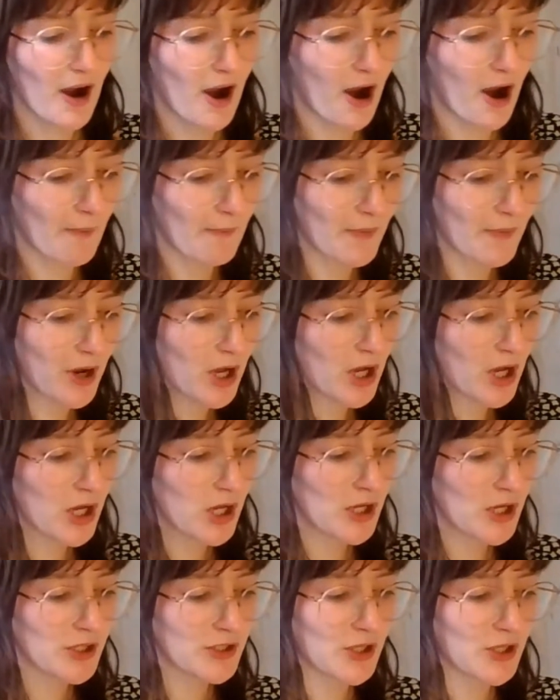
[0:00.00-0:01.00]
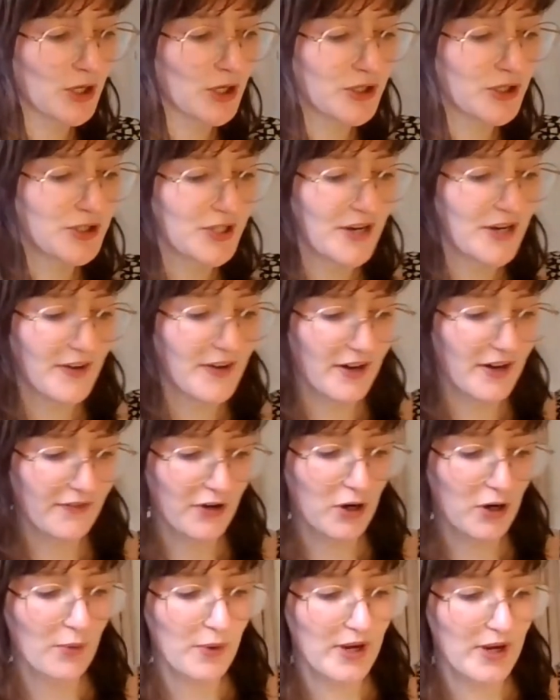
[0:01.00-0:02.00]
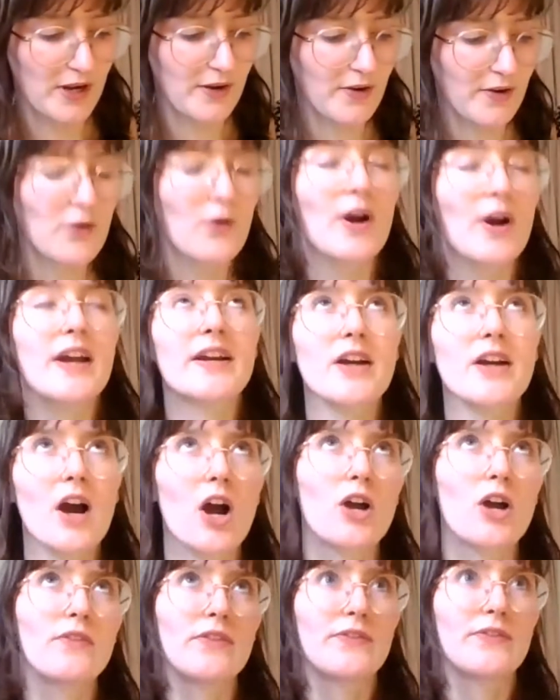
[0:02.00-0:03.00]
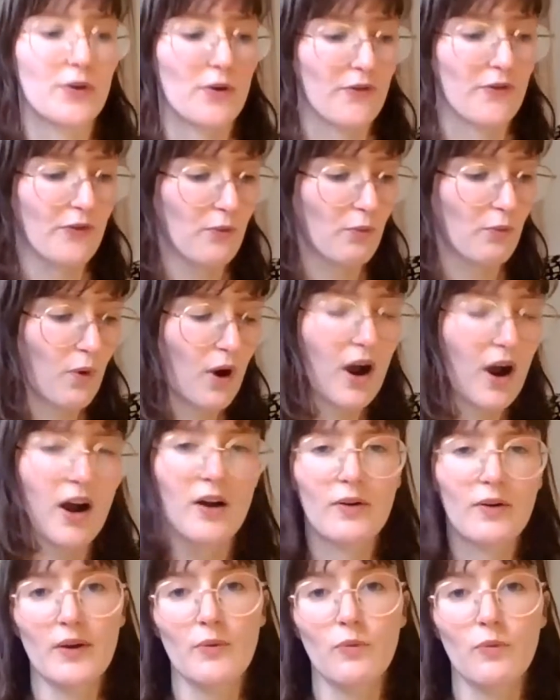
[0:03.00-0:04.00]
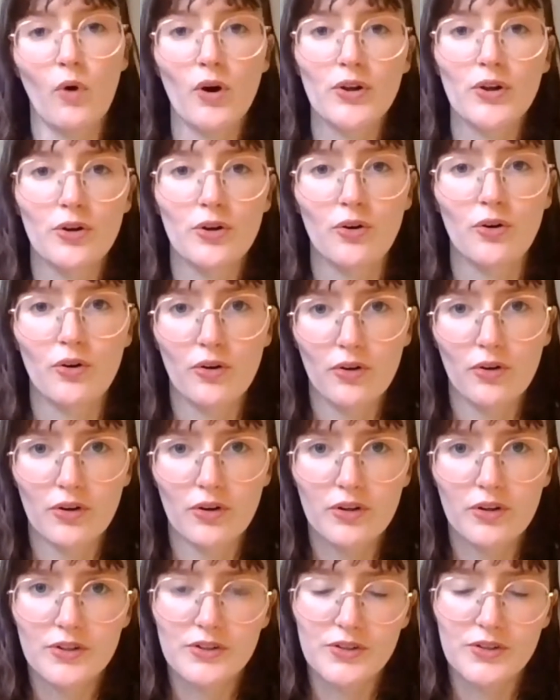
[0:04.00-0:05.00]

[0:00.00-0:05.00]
So could you give kind of a quick overview of what your